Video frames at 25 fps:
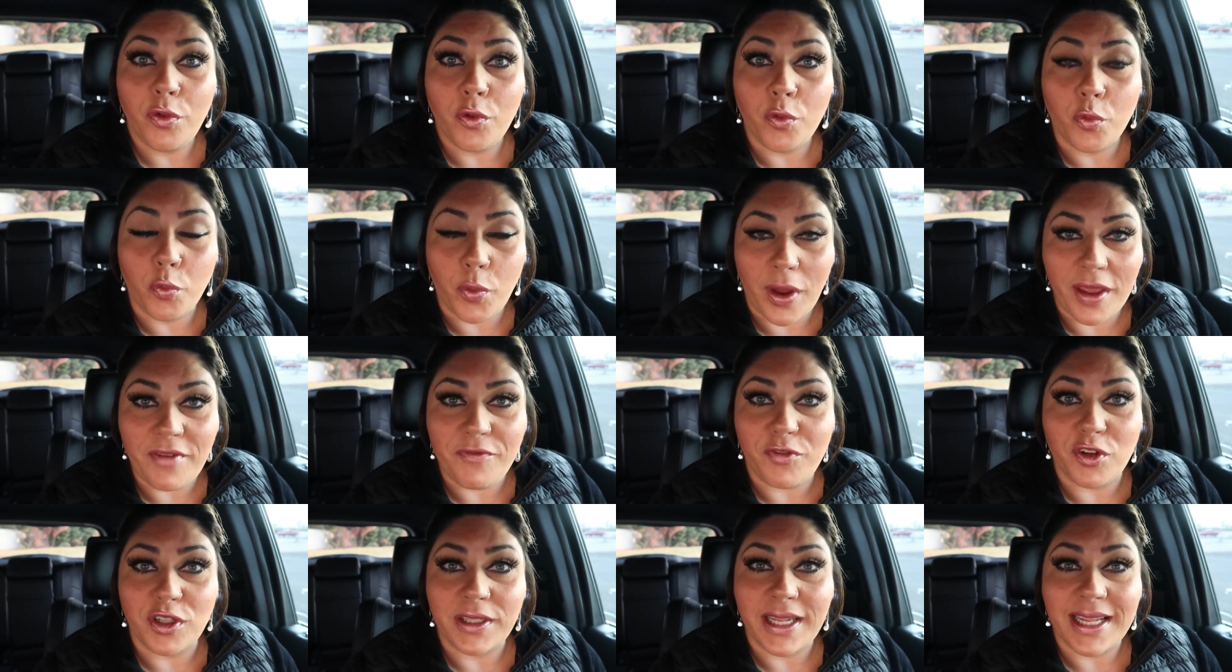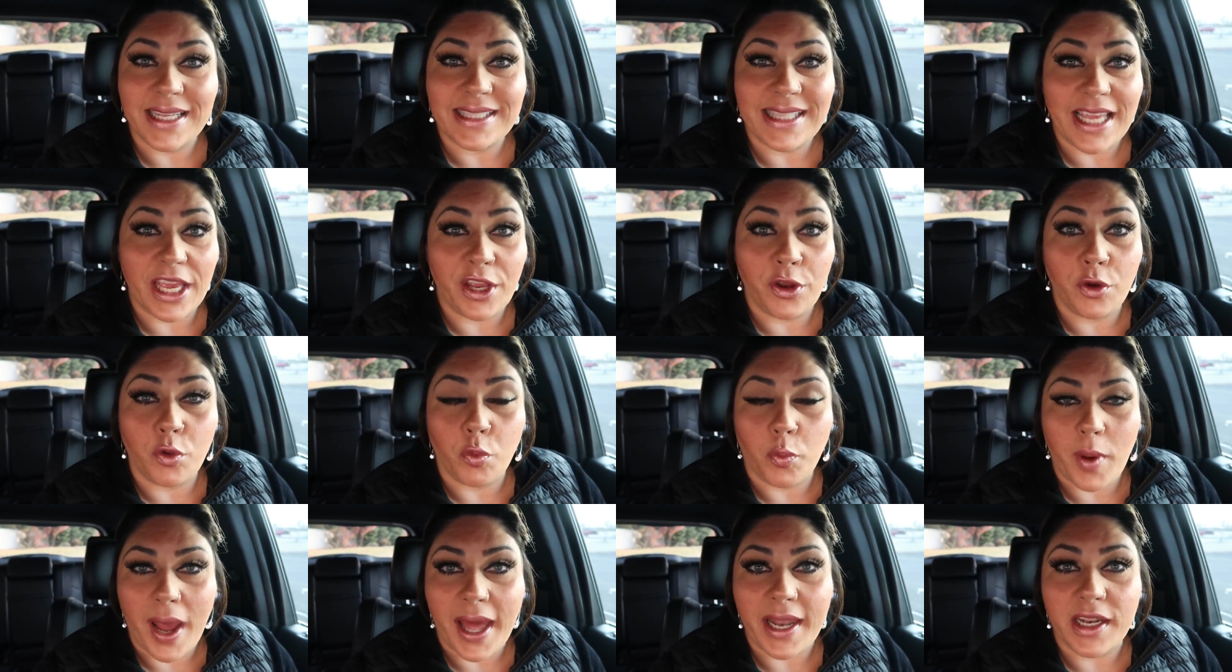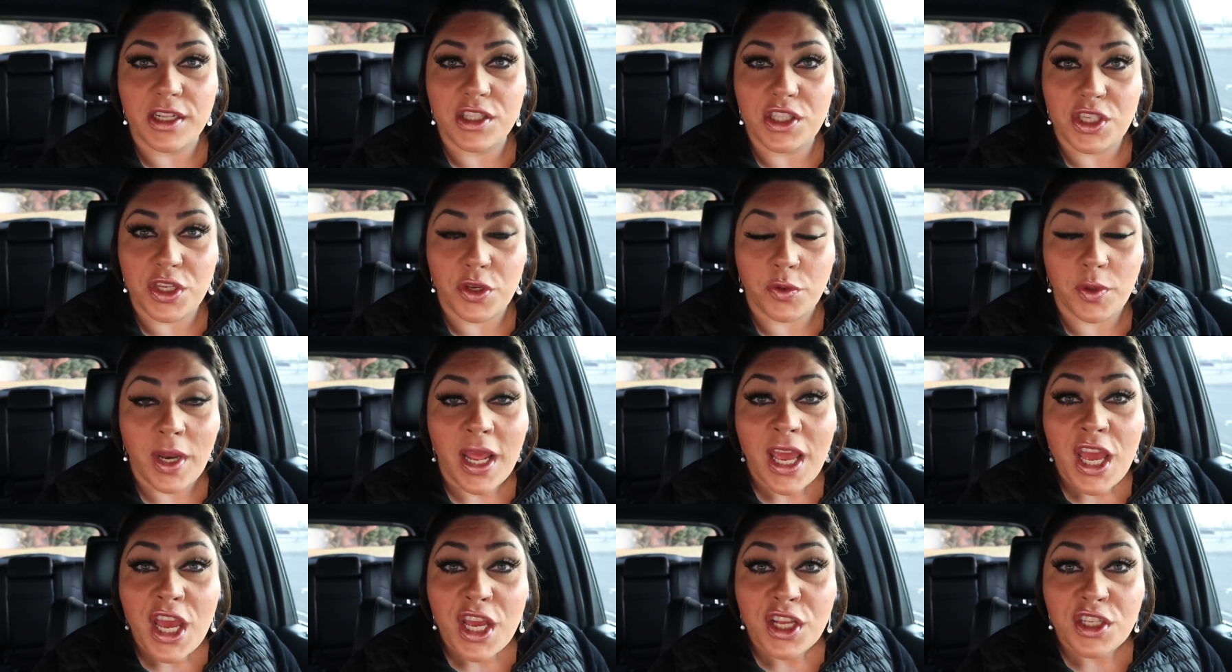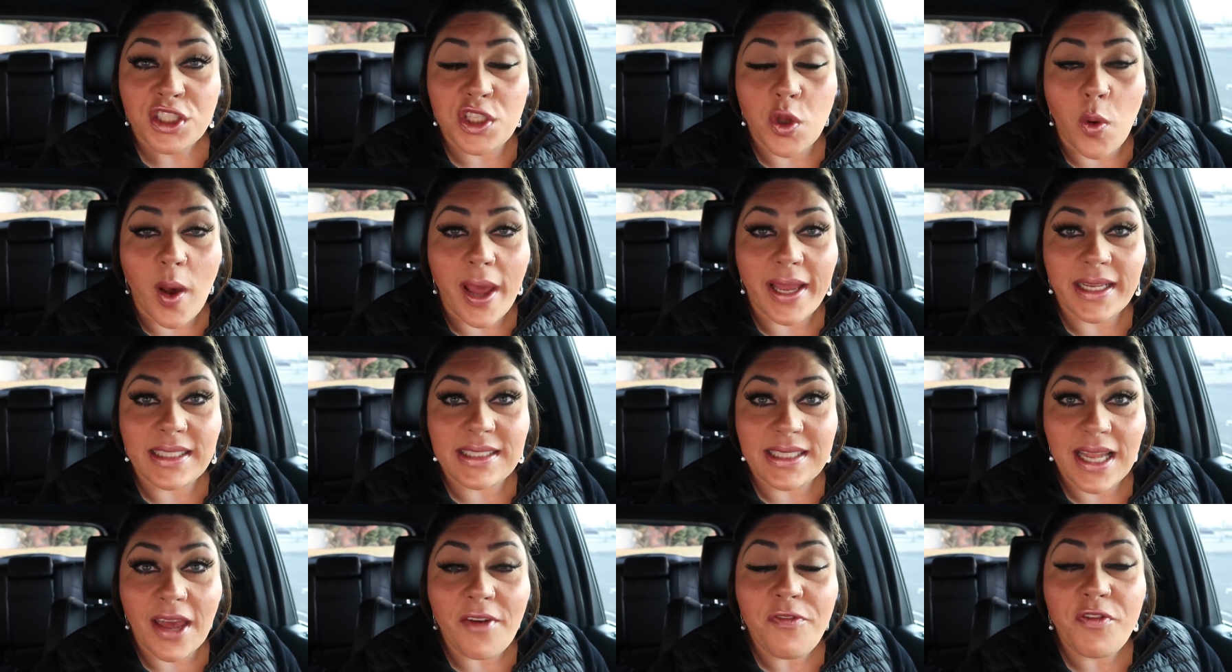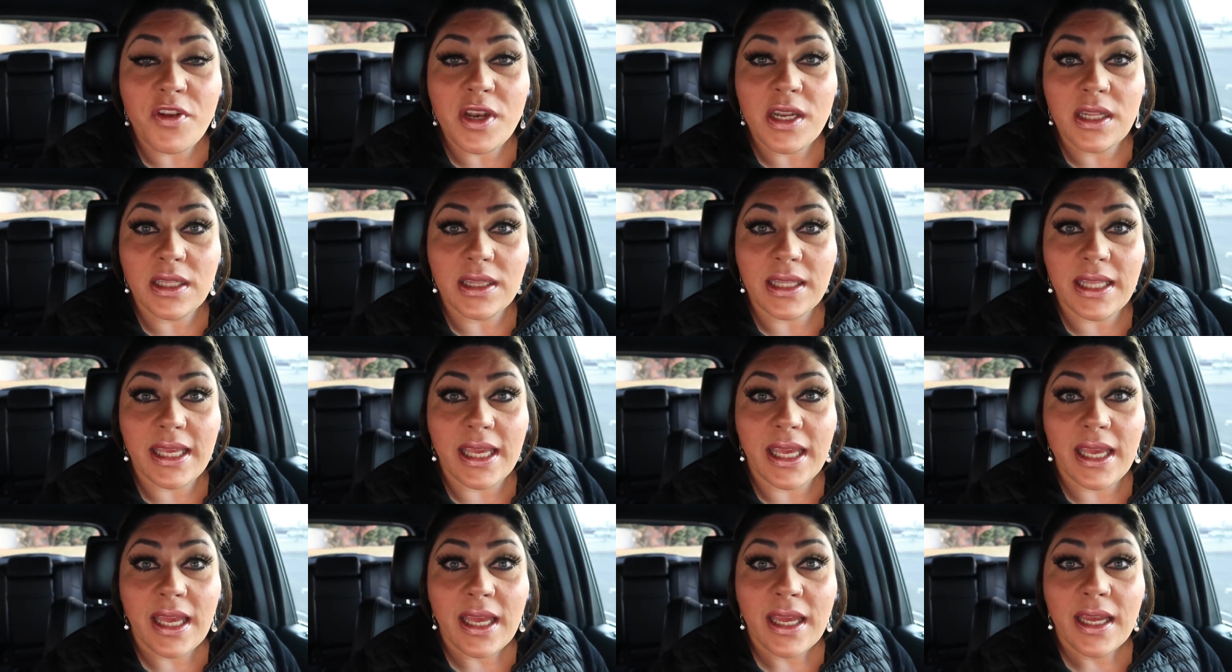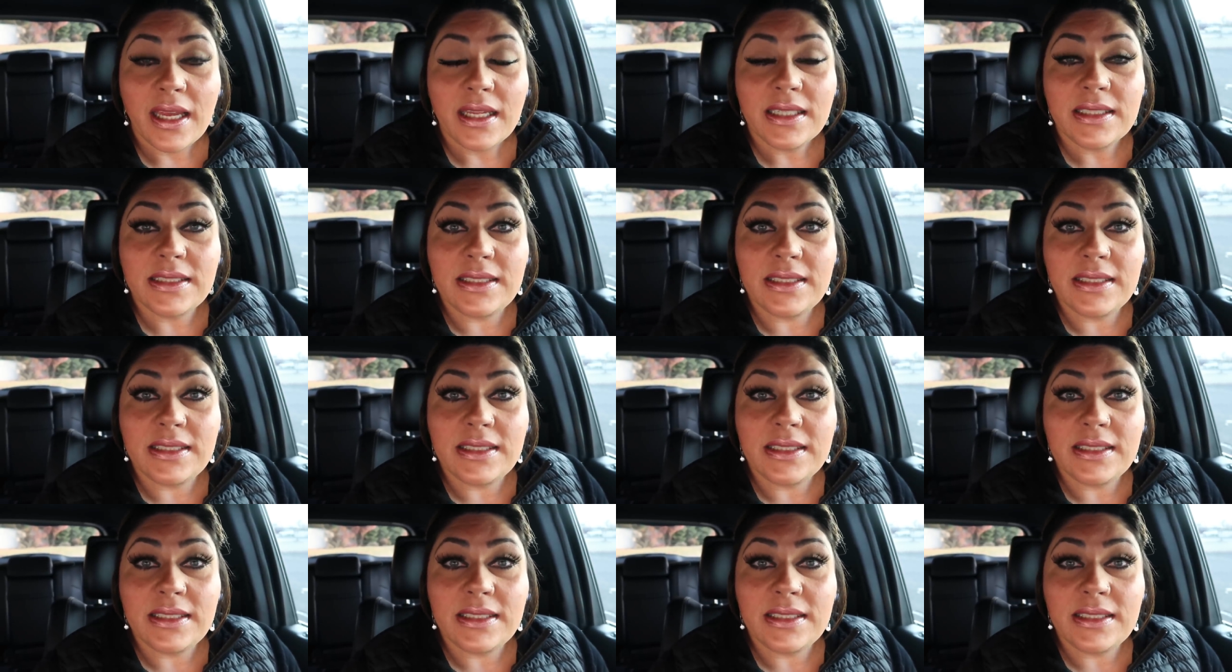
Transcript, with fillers: gratefulness and gratitude. So I definitely